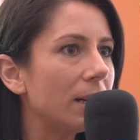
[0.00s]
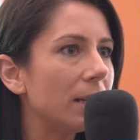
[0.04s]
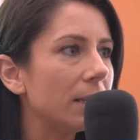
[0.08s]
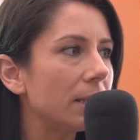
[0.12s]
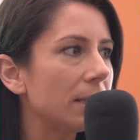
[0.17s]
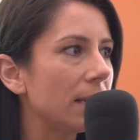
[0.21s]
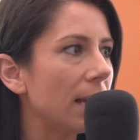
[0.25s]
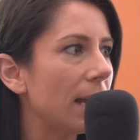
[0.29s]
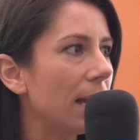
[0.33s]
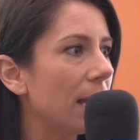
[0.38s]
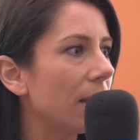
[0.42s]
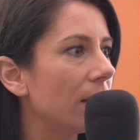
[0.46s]
did
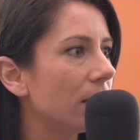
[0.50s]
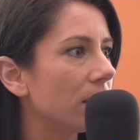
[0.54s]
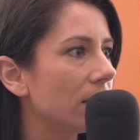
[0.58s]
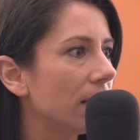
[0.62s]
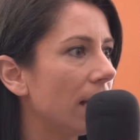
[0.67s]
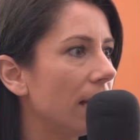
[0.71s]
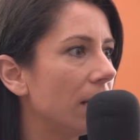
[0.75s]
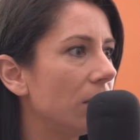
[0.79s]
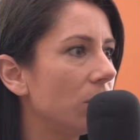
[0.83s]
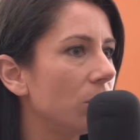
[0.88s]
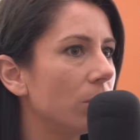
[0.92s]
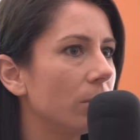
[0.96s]
it yeah. take
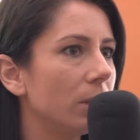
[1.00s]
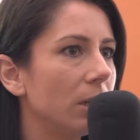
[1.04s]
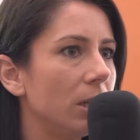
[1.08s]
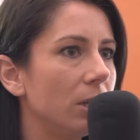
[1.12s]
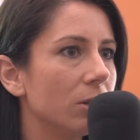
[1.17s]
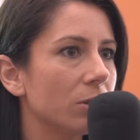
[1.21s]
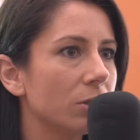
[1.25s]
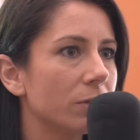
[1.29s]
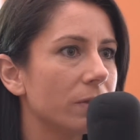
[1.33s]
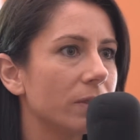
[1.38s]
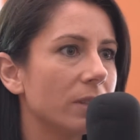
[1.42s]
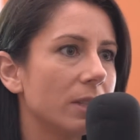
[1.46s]
ten, twenty
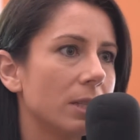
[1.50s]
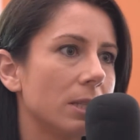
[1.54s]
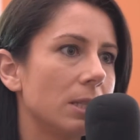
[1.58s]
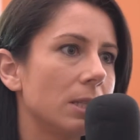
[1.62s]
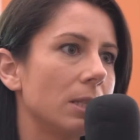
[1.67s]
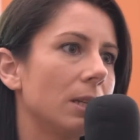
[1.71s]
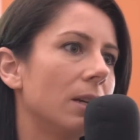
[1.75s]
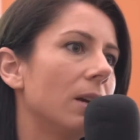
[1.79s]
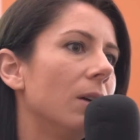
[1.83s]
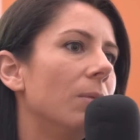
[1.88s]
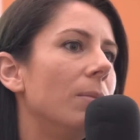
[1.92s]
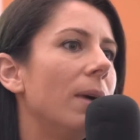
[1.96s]
years for this
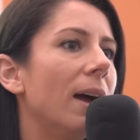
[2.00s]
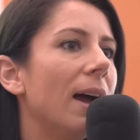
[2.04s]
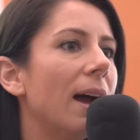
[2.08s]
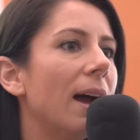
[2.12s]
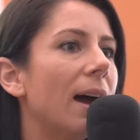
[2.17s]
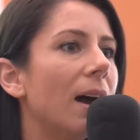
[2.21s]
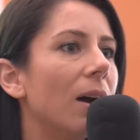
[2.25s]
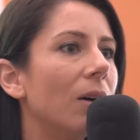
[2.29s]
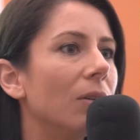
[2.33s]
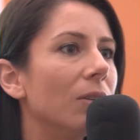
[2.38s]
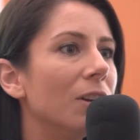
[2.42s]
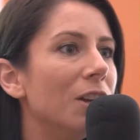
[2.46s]
to come
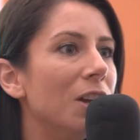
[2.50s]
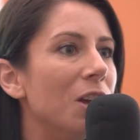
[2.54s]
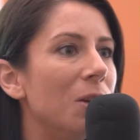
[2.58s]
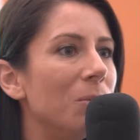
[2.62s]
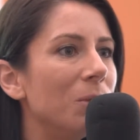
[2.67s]
out?